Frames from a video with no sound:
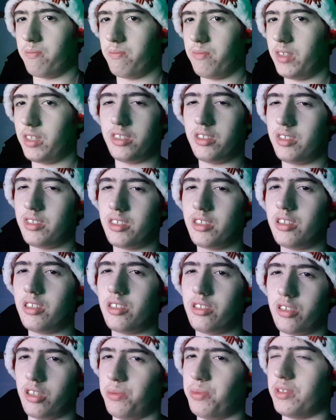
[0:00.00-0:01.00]
That's just
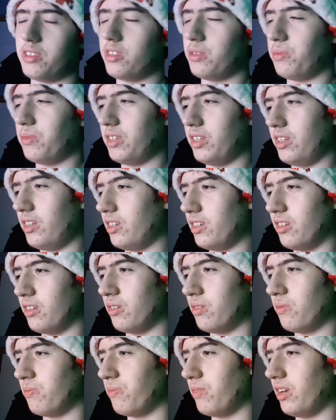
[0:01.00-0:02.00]
stupid to me, you know?